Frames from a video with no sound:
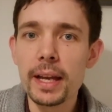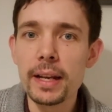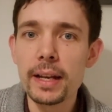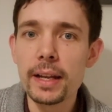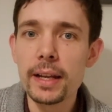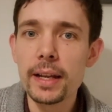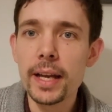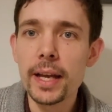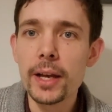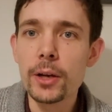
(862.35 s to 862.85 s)

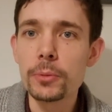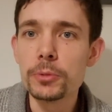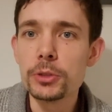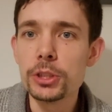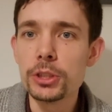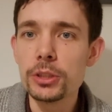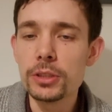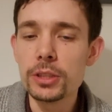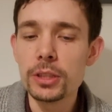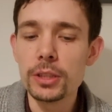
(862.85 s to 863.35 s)
and
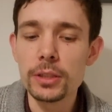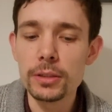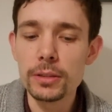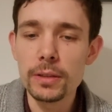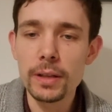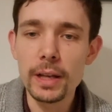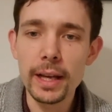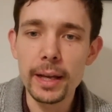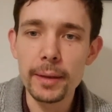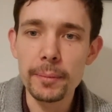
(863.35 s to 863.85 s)
helped you
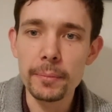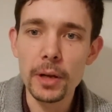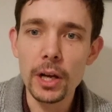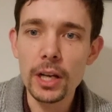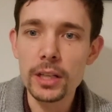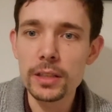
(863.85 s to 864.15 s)
to um,